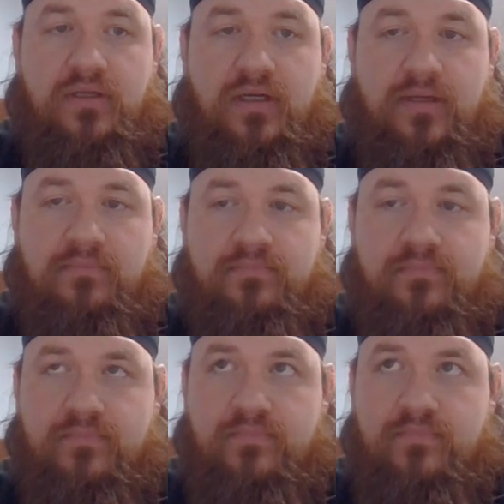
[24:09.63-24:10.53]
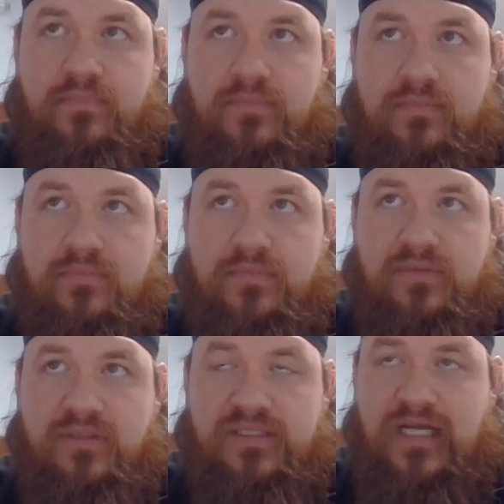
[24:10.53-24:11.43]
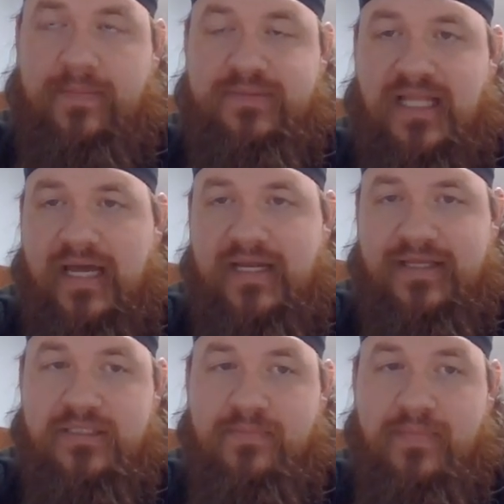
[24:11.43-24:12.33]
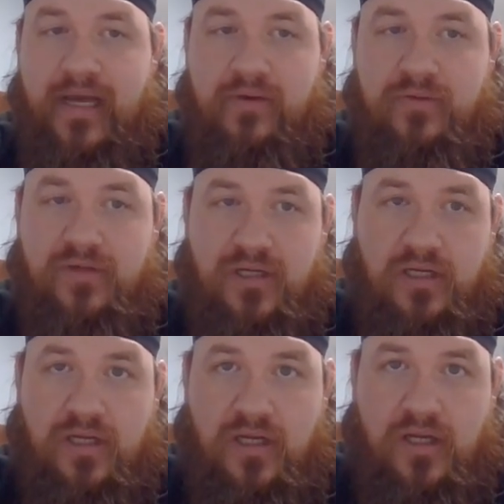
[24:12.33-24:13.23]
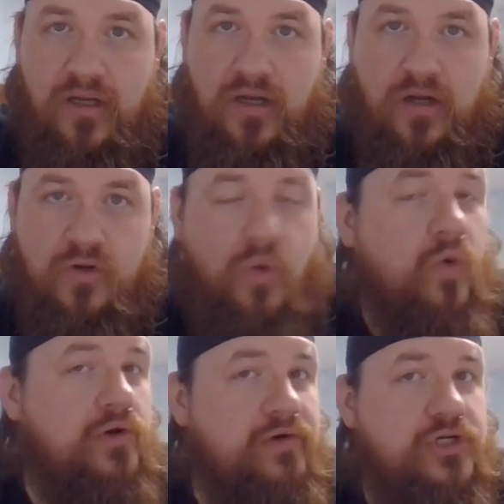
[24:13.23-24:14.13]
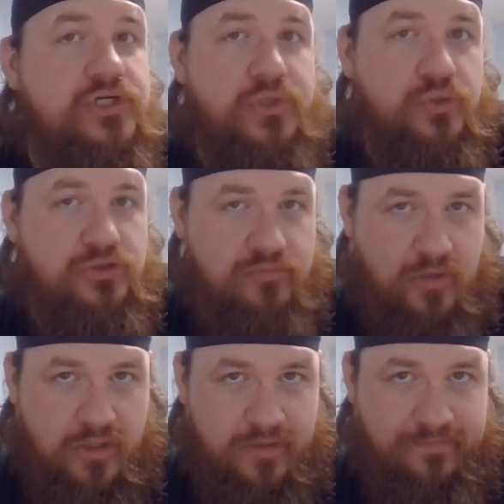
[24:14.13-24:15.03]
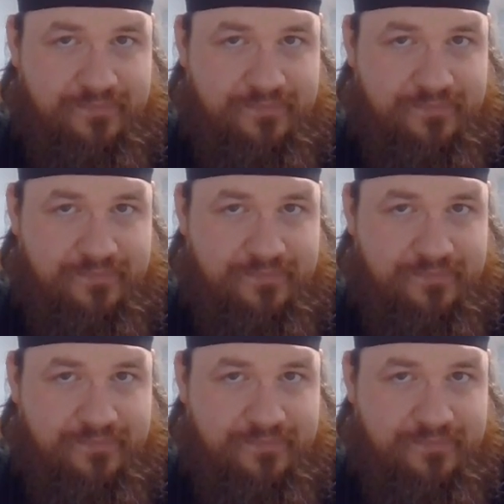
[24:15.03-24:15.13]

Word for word: Um, the top slat is about quarter inch too small.